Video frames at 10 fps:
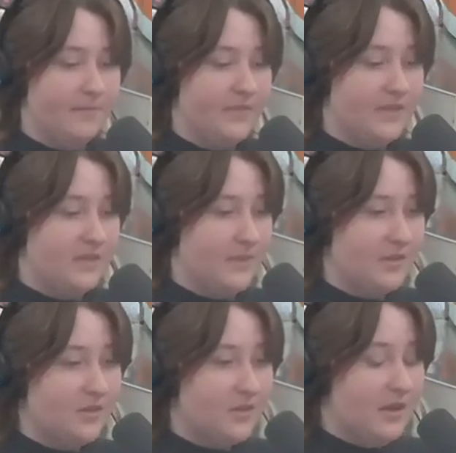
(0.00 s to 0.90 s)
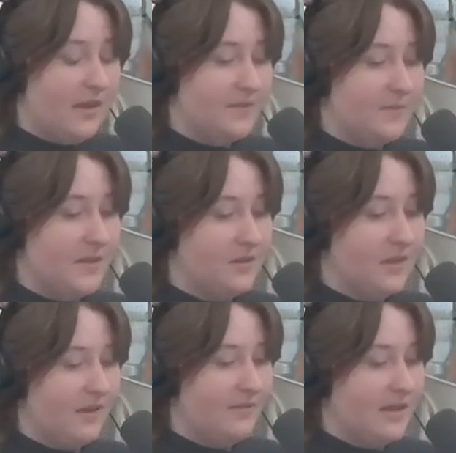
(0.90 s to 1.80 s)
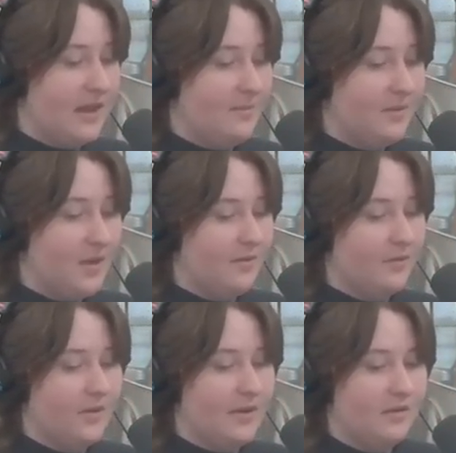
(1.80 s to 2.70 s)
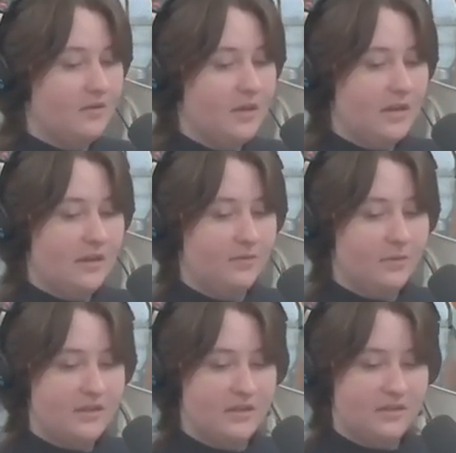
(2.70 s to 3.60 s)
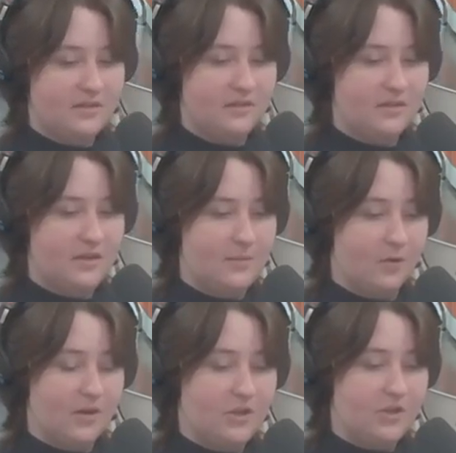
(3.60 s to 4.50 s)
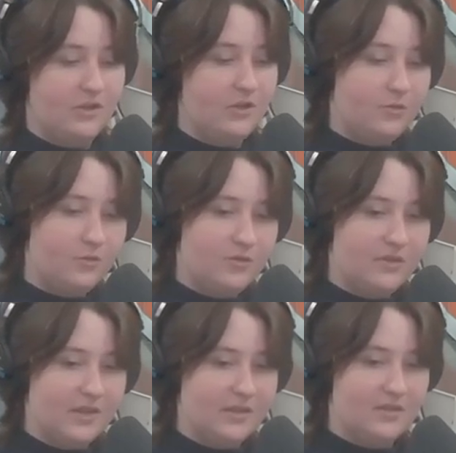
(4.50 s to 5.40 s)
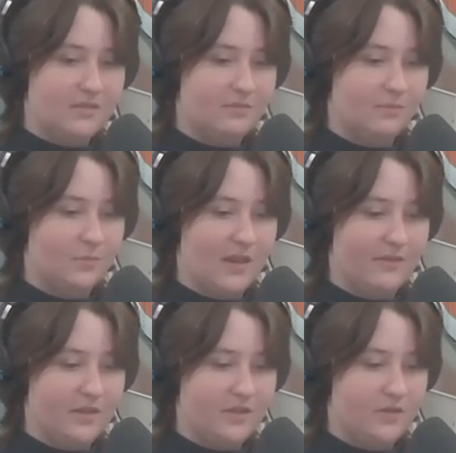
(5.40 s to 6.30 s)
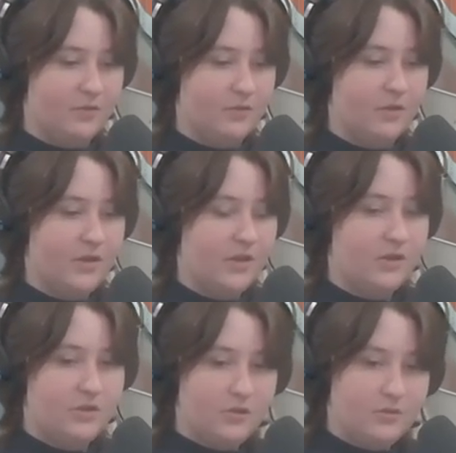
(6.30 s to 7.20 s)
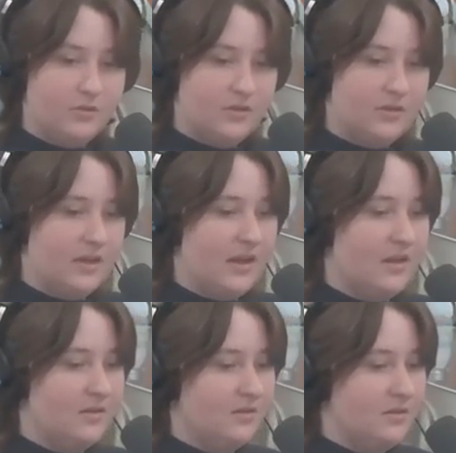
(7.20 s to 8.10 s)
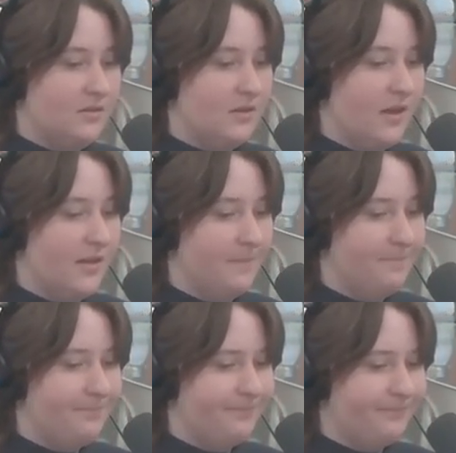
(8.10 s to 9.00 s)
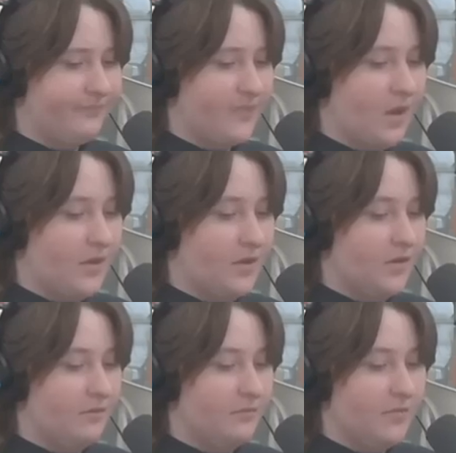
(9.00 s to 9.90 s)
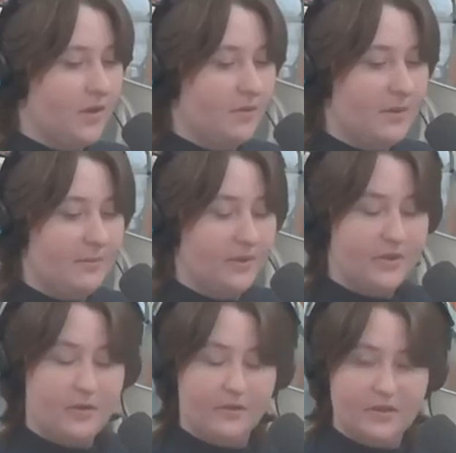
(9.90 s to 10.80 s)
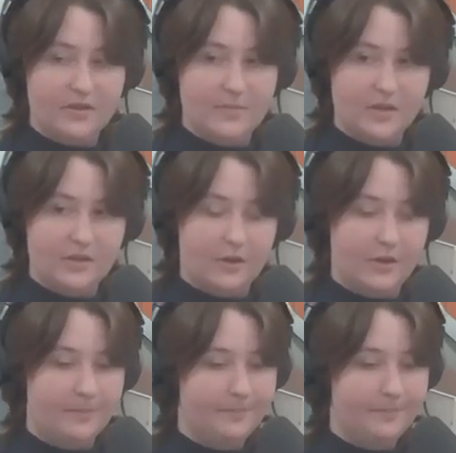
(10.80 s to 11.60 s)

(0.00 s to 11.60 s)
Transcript: This semester, I've spent a lot of time covering recent immigration news that's relevant to students and other people at the University of Minnesota.